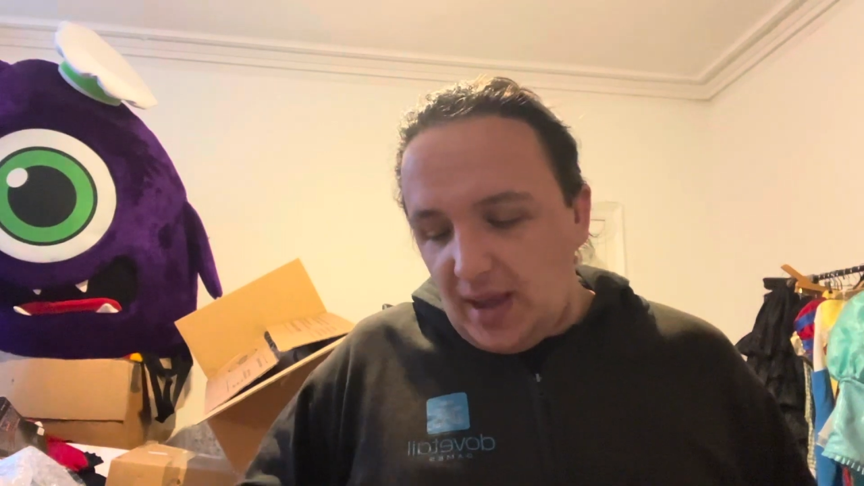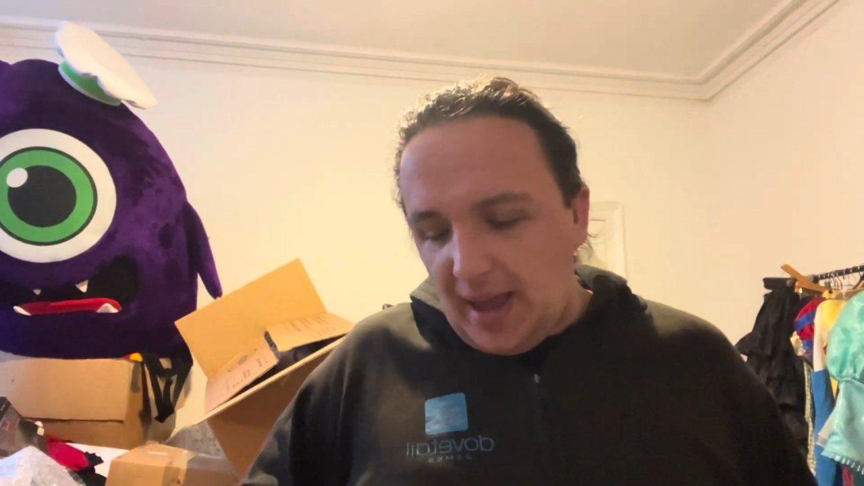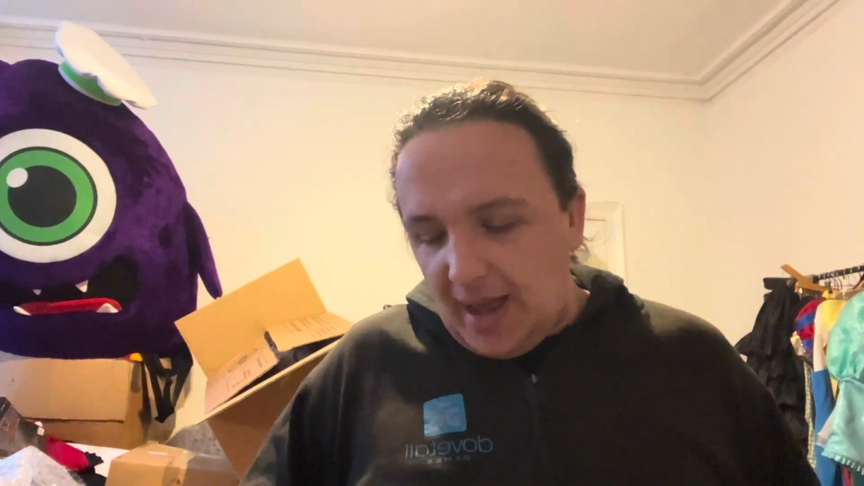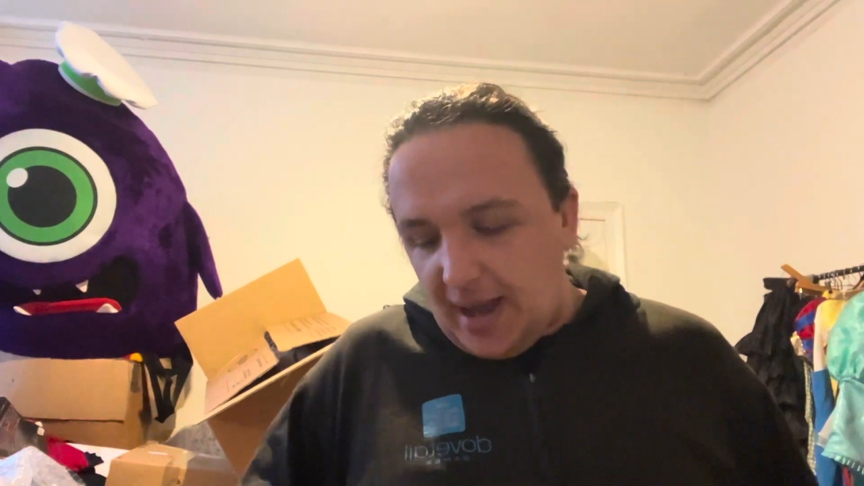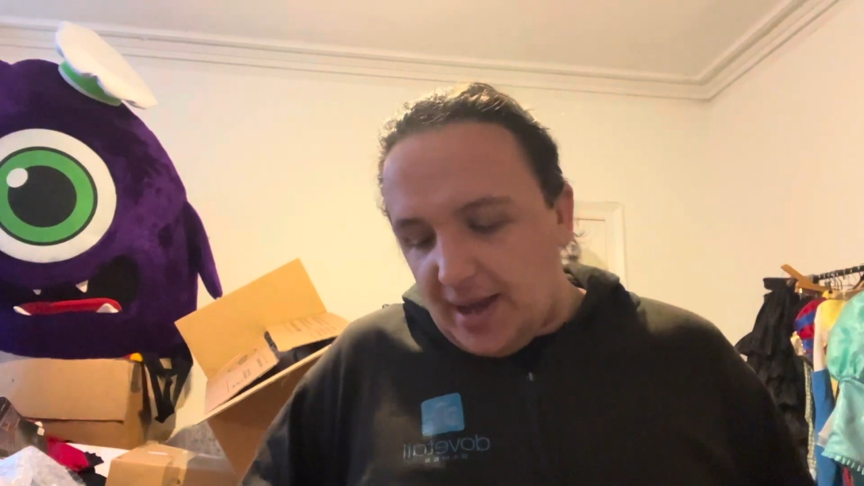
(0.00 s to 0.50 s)

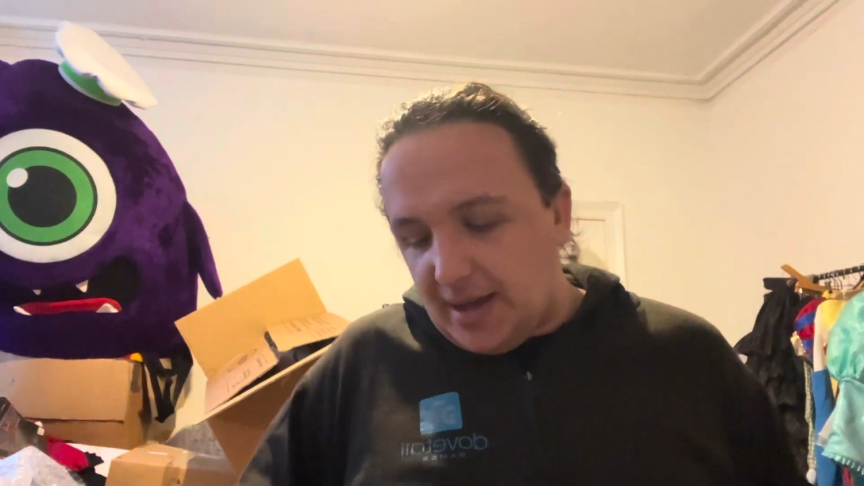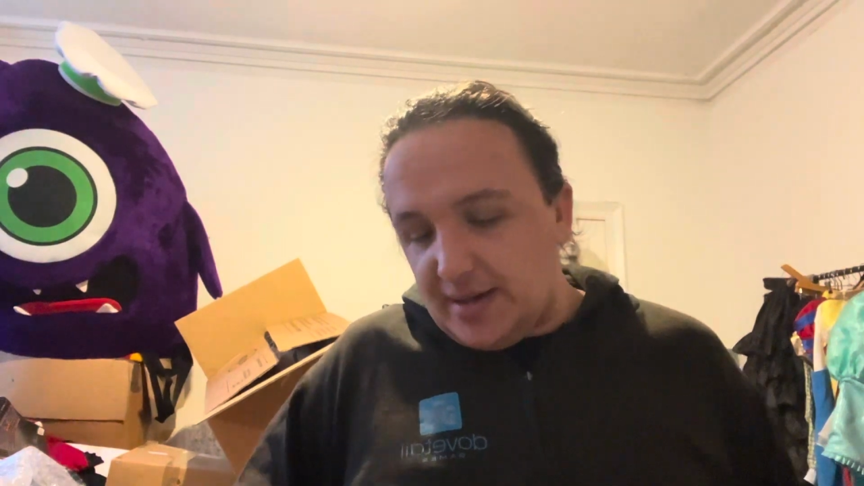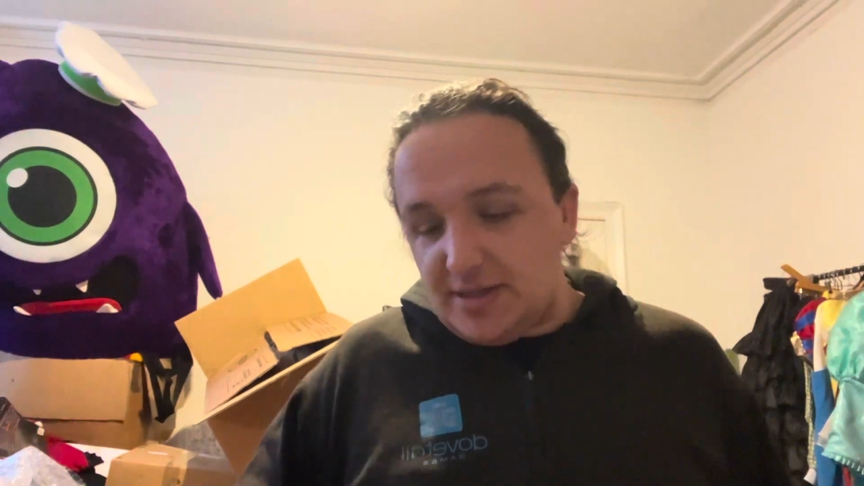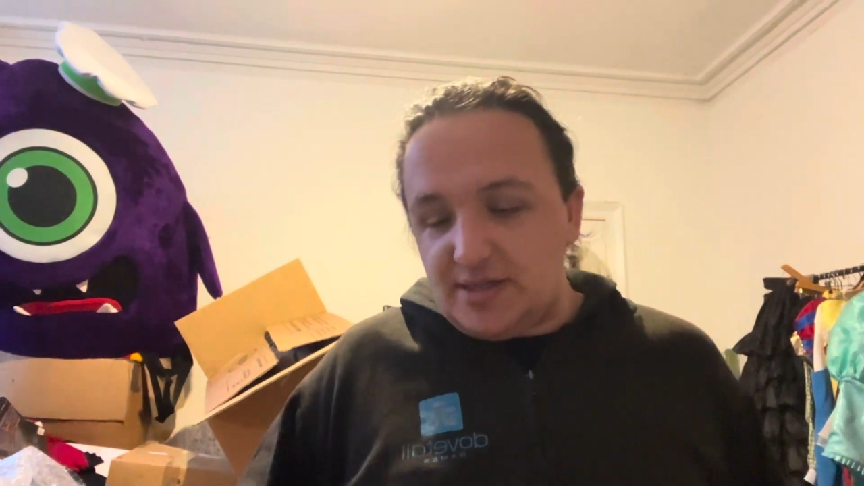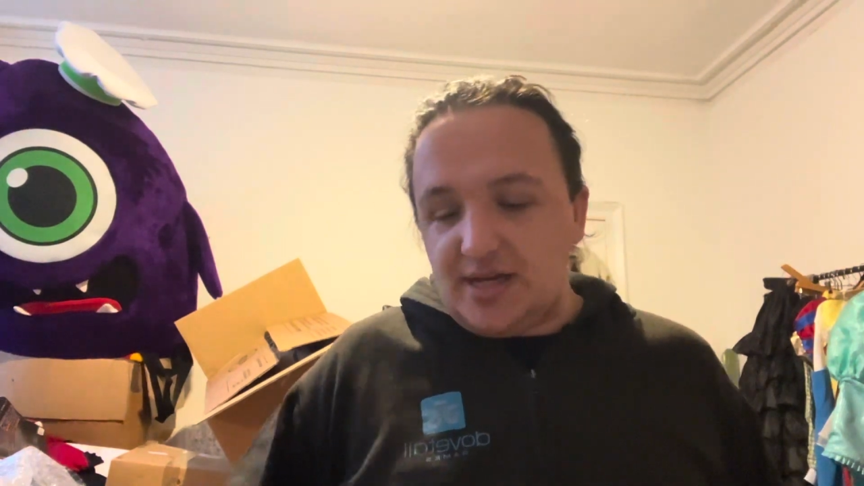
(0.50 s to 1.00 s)

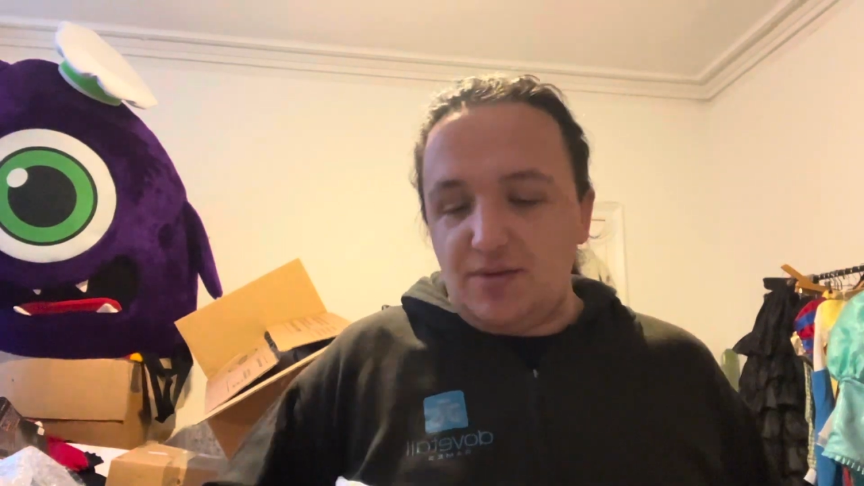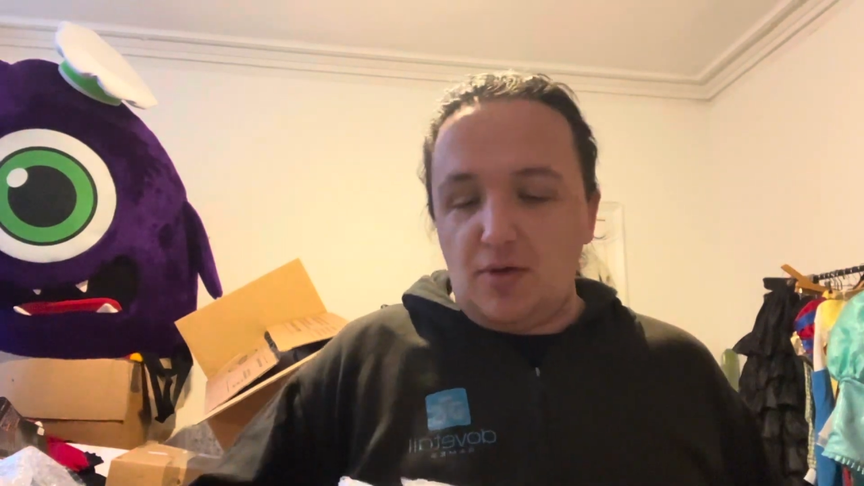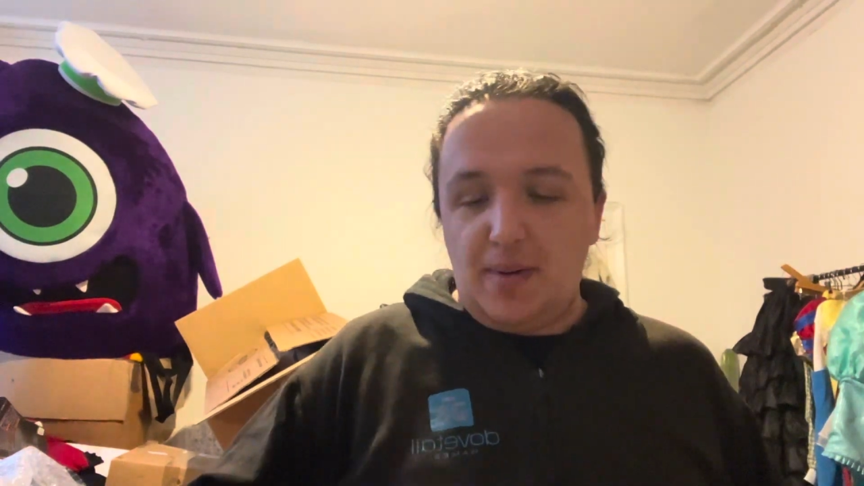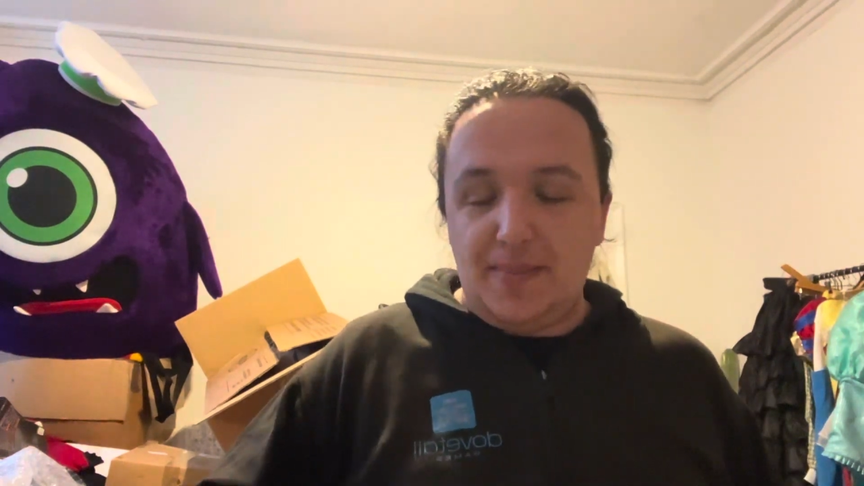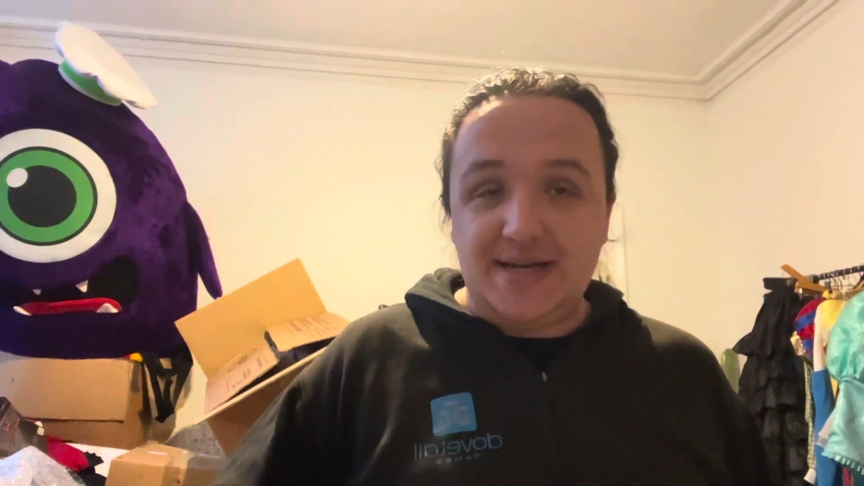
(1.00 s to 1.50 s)
and you were
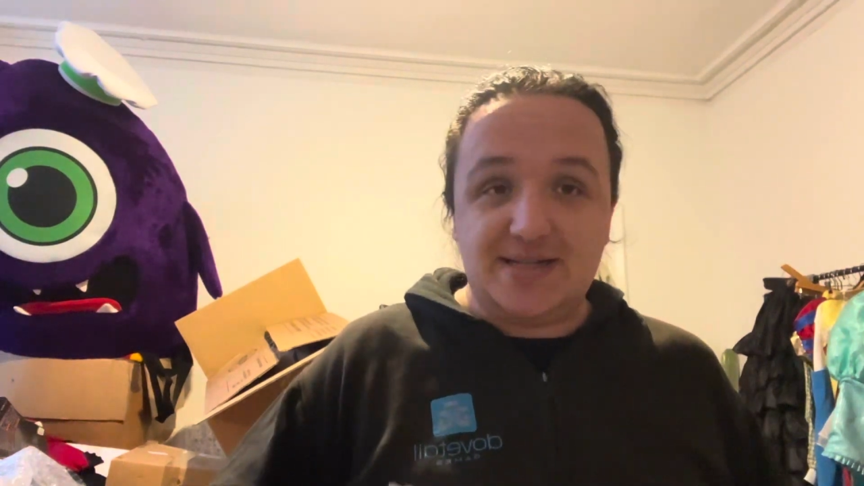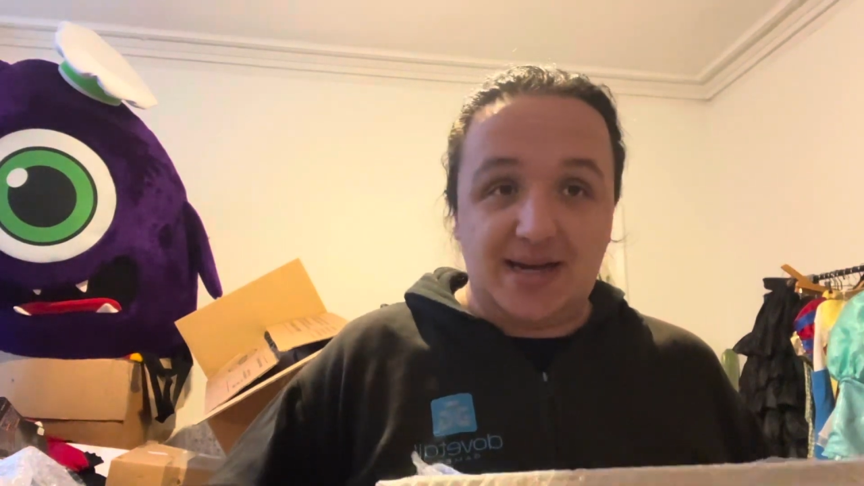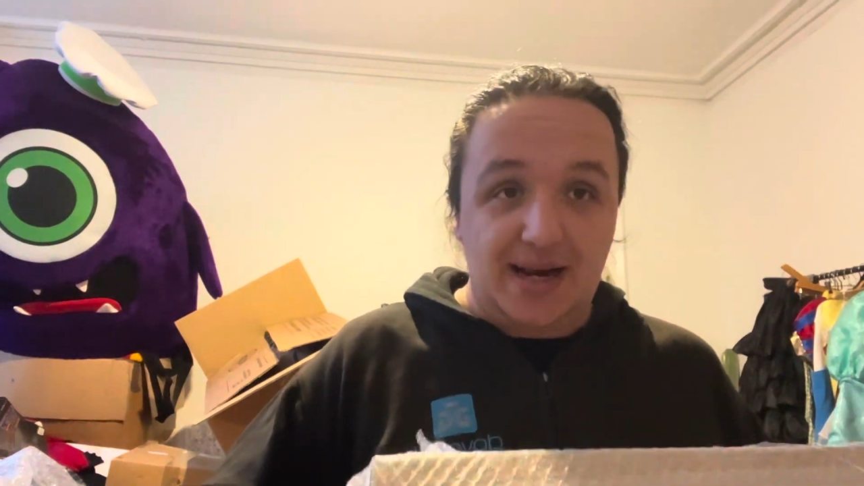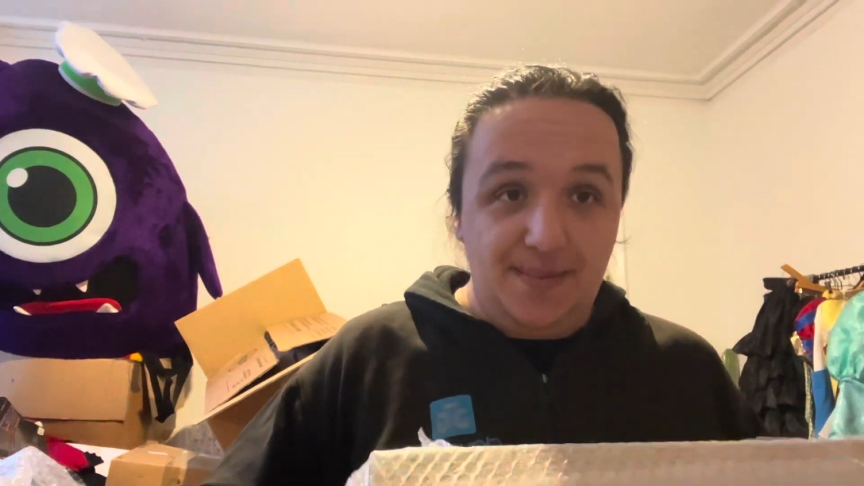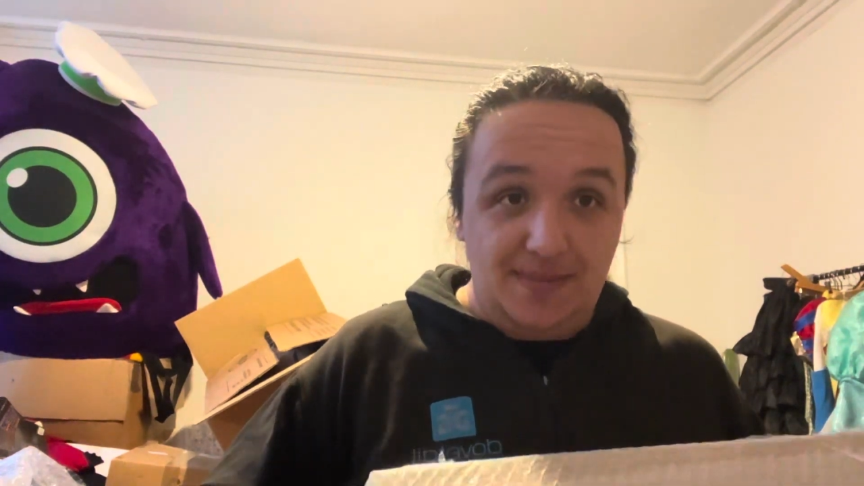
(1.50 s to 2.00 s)

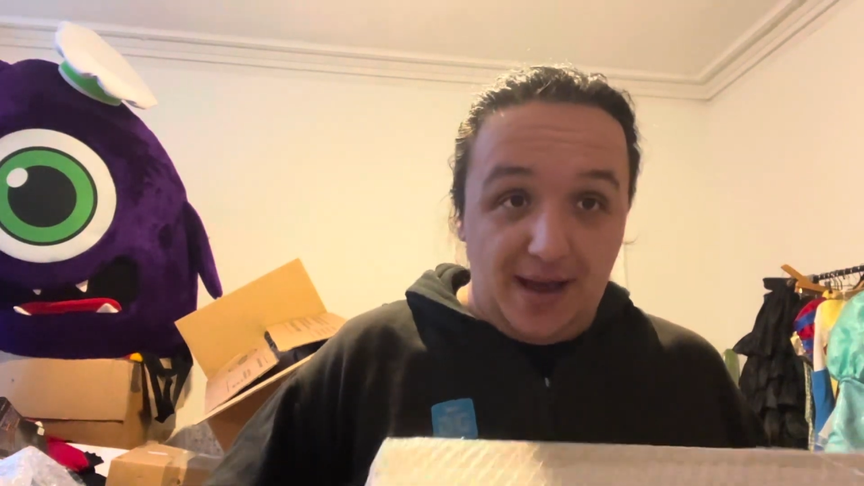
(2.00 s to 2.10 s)
basically,